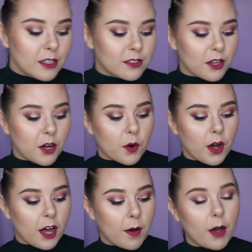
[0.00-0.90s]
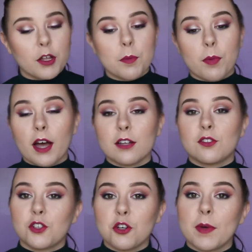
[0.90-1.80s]
So I only bought
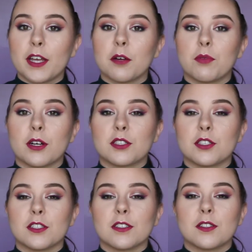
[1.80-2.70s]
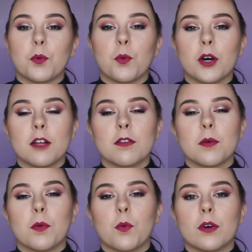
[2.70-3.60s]
2 makeup brushes. One of
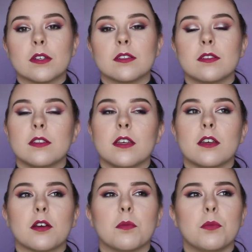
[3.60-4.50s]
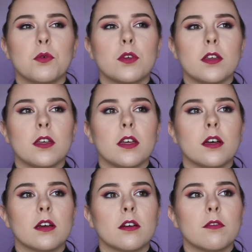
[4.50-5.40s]
them was the
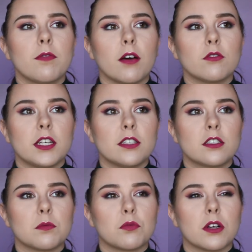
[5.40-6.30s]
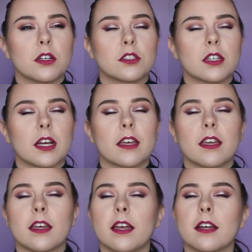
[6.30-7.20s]
Kabuki foundation brush. I
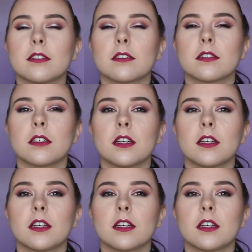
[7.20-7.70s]
can't